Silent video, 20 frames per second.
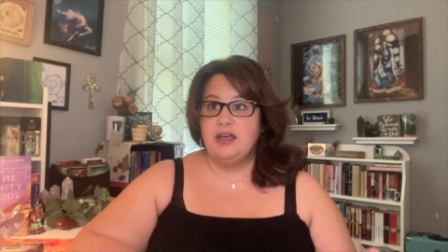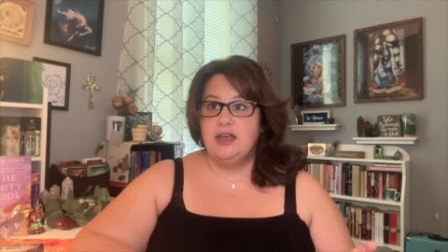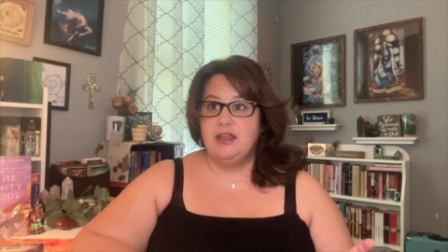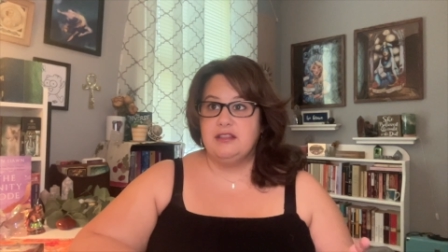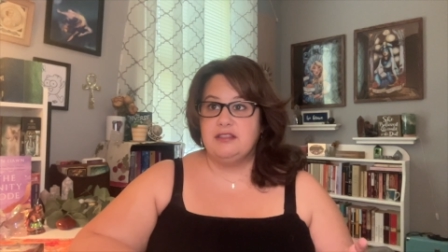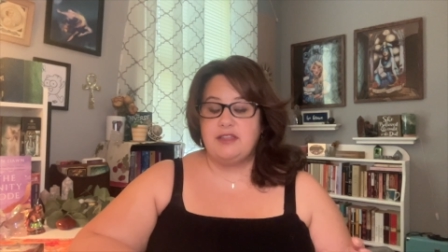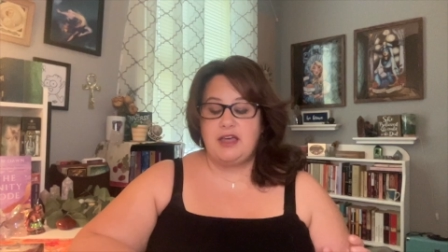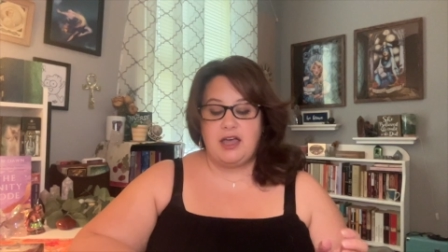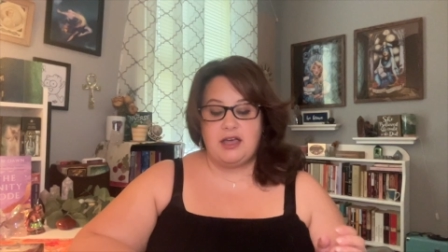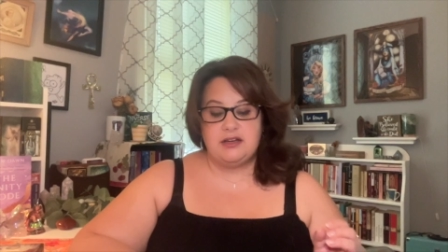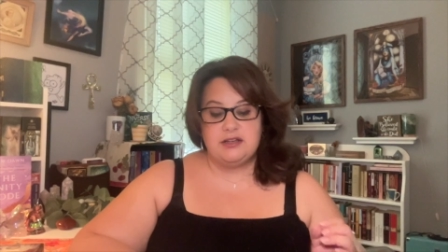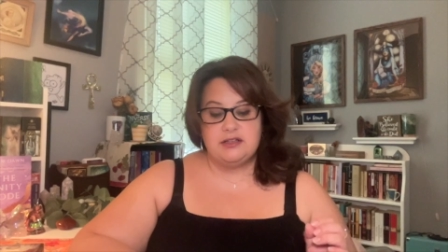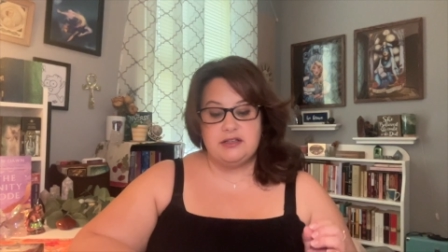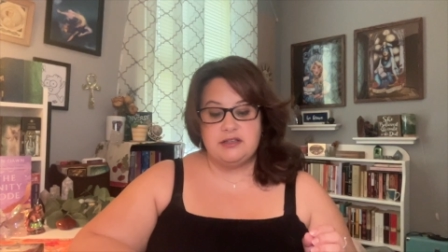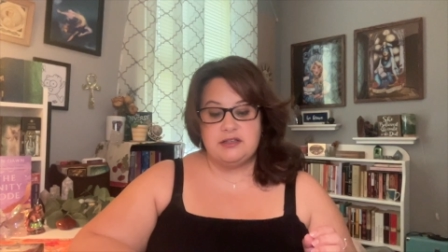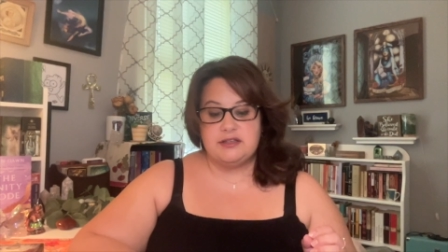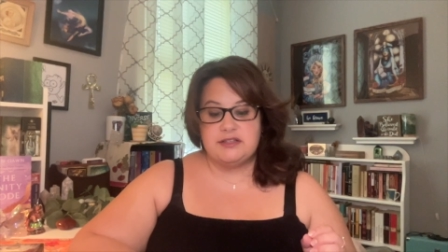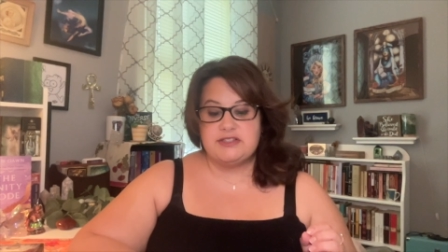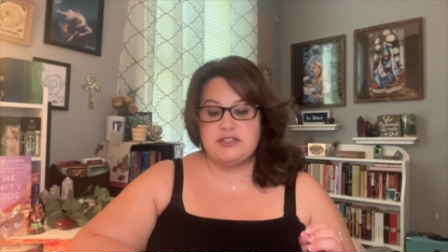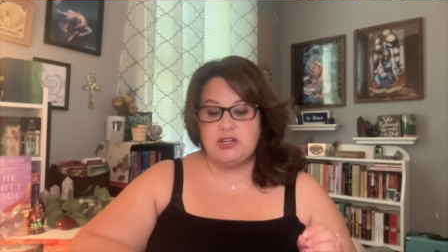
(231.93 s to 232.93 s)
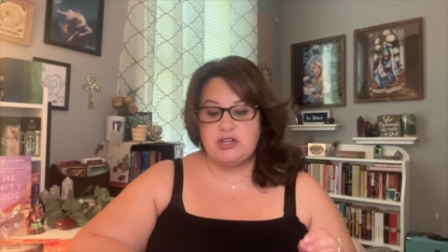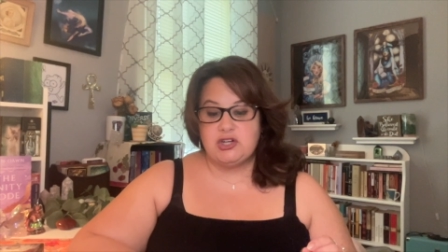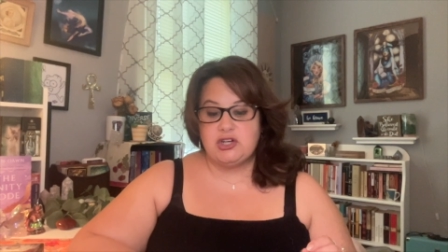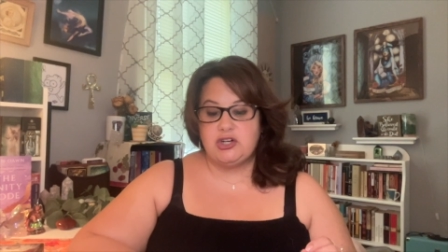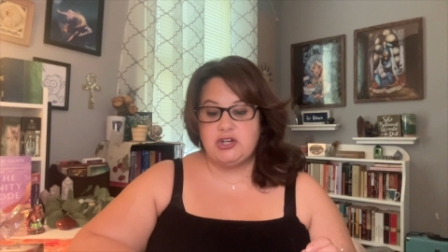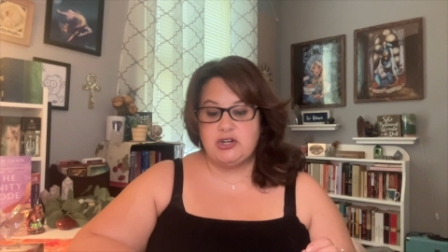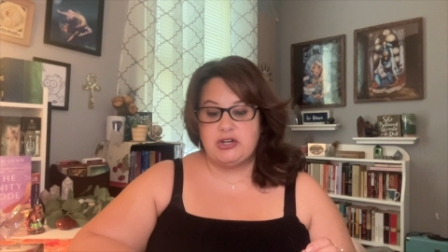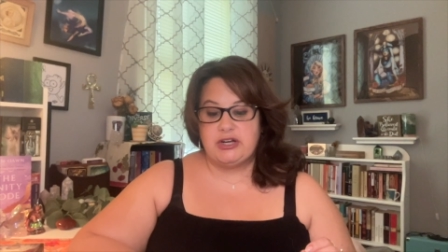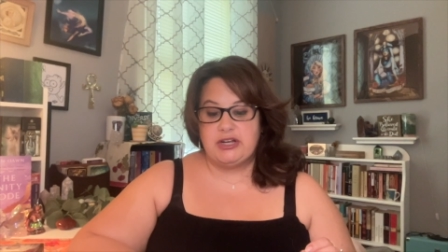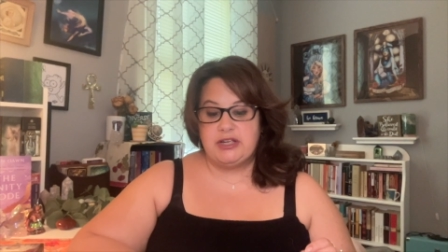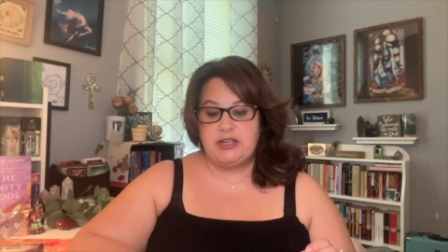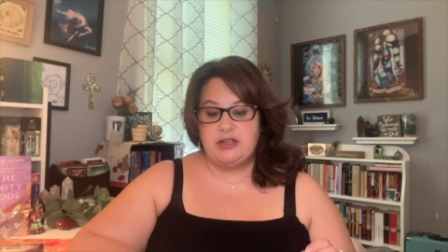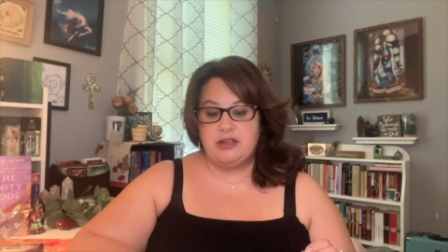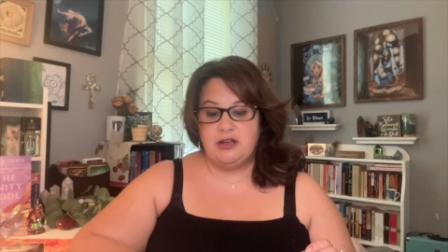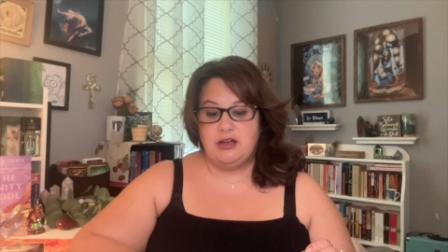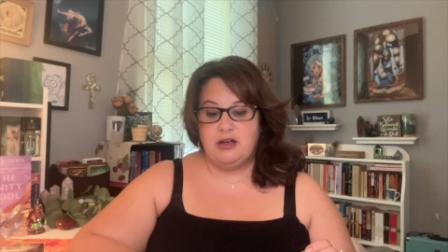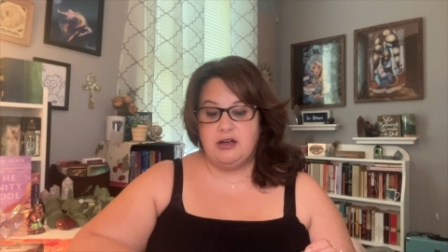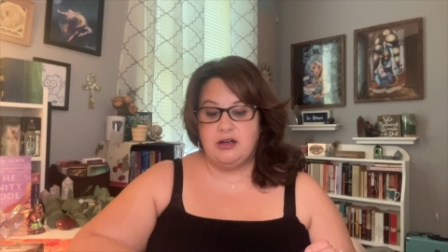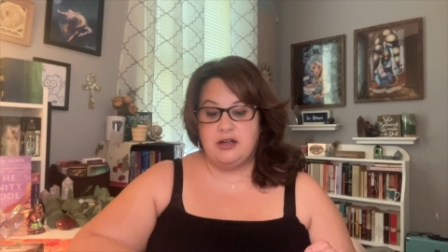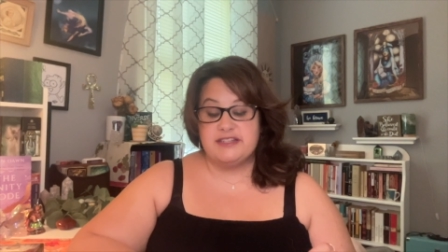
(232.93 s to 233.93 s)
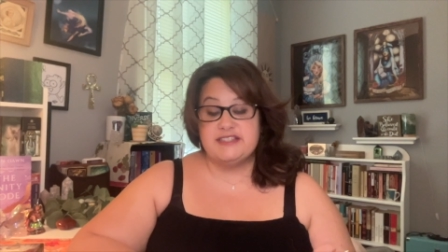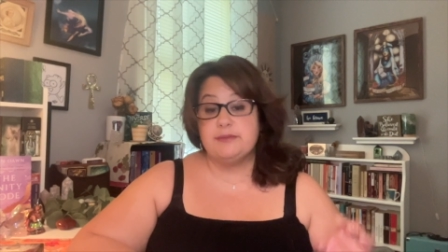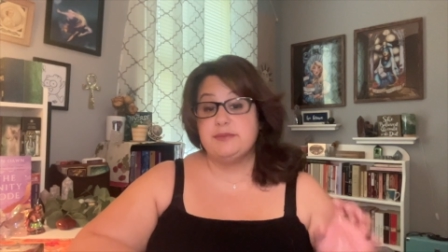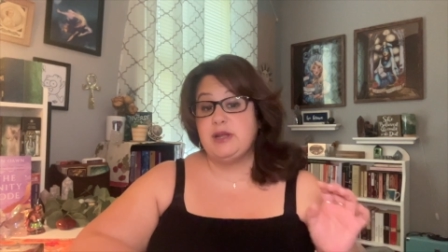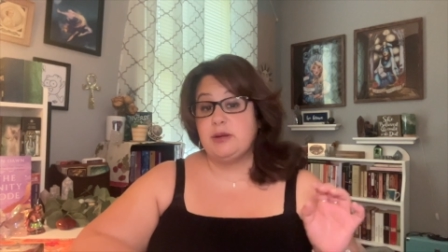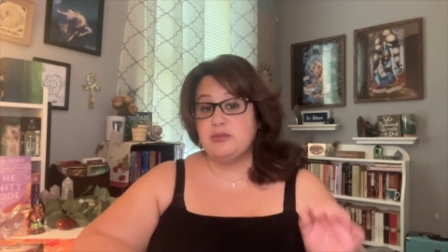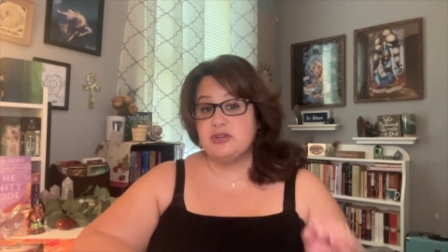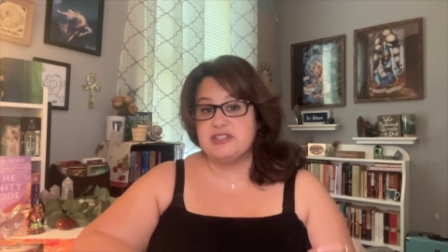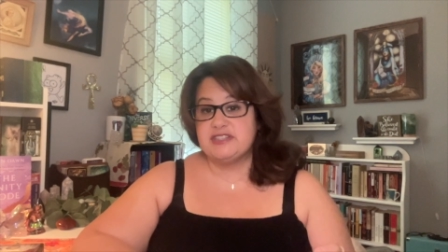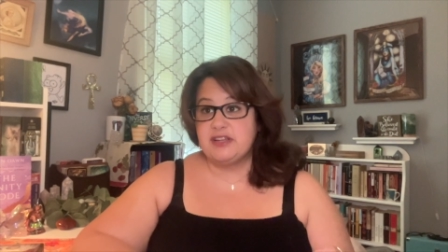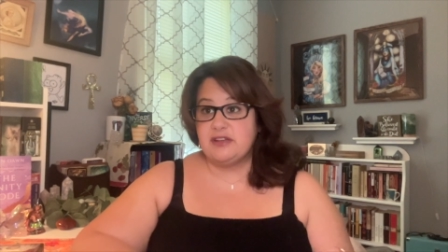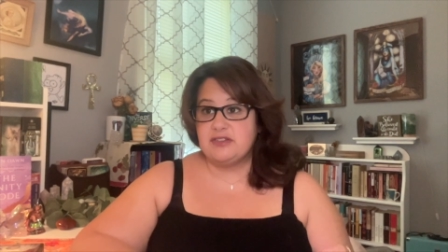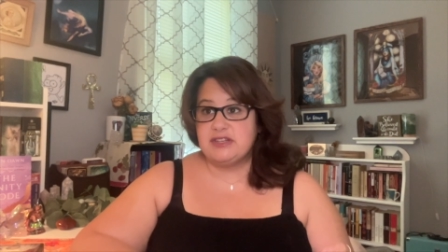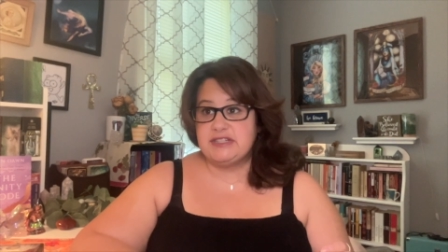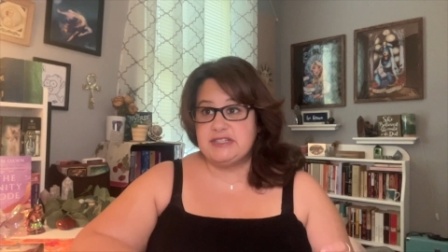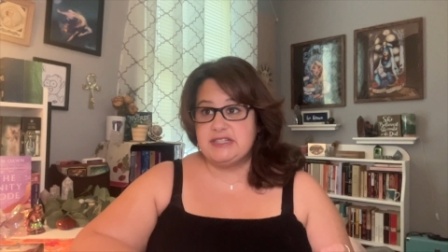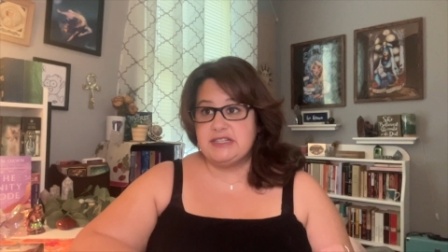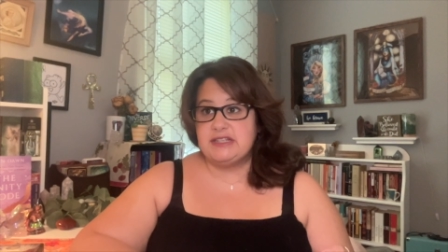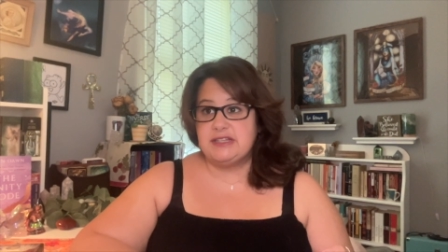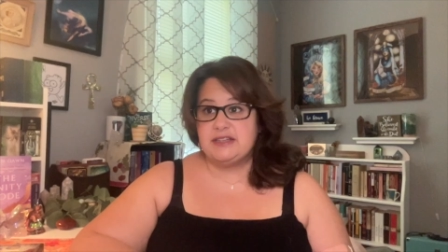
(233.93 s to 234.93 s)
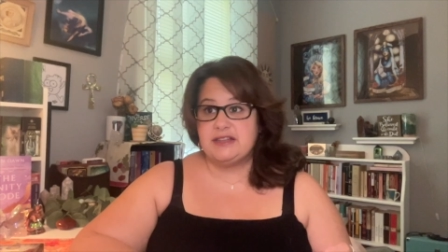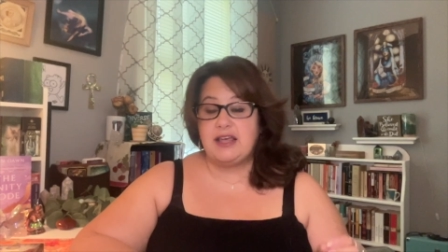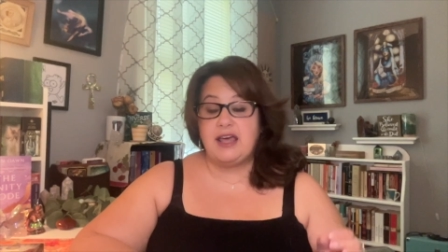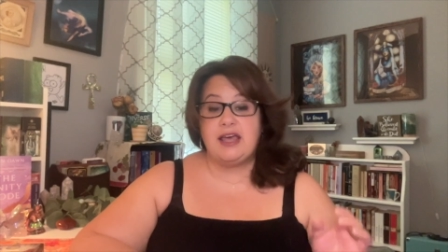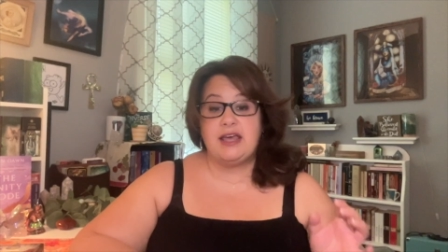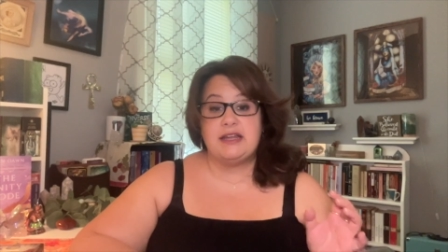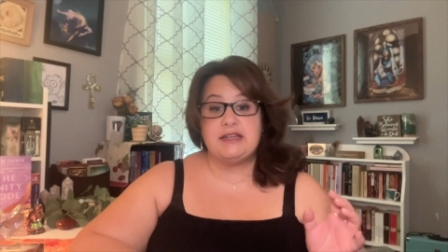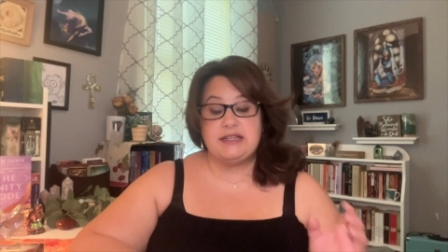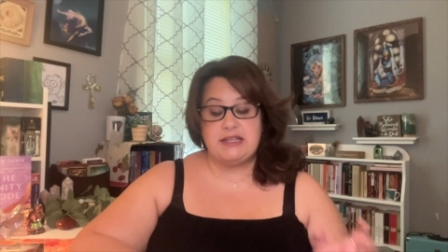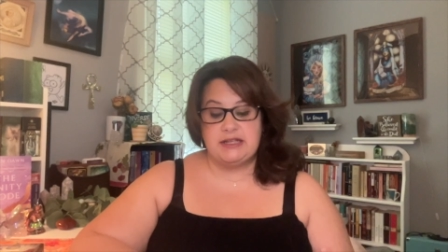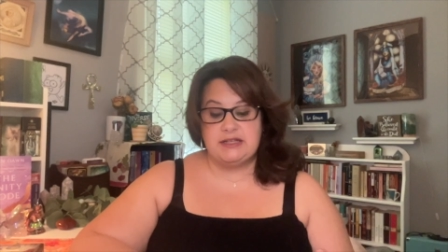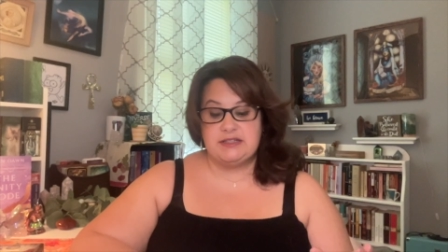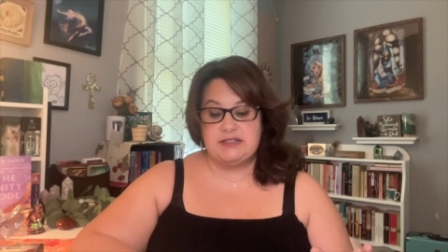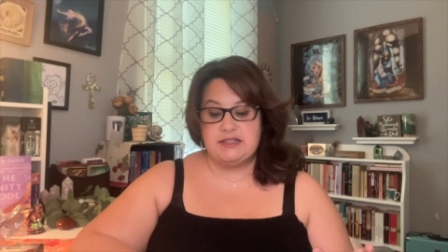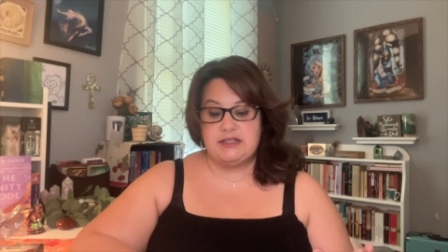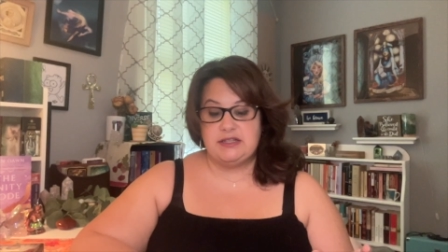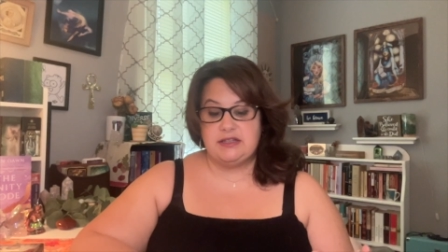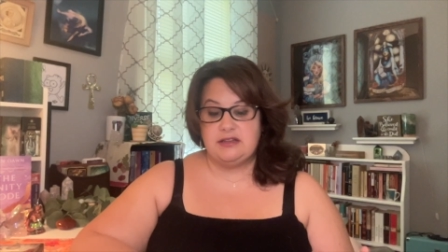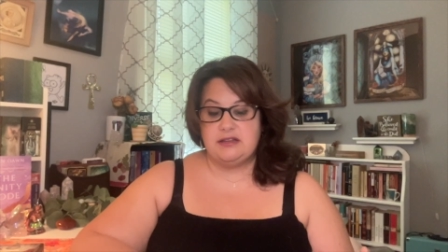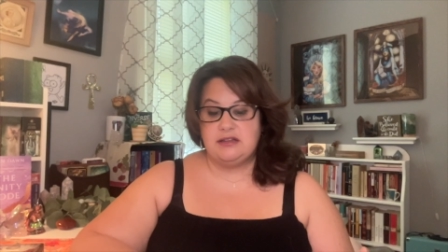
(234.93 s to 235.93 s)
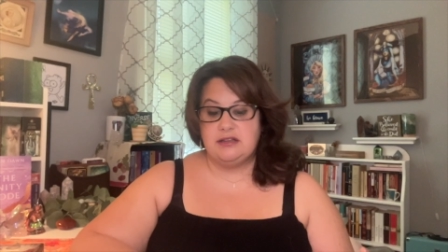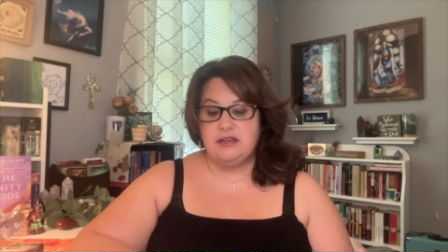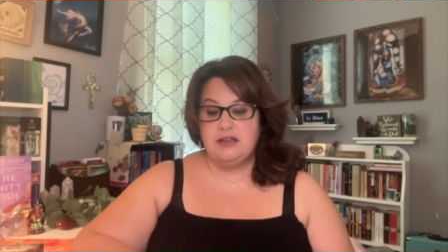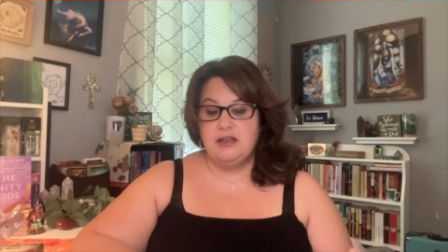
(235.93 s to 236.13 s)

that is occurring on September 17th and 18th.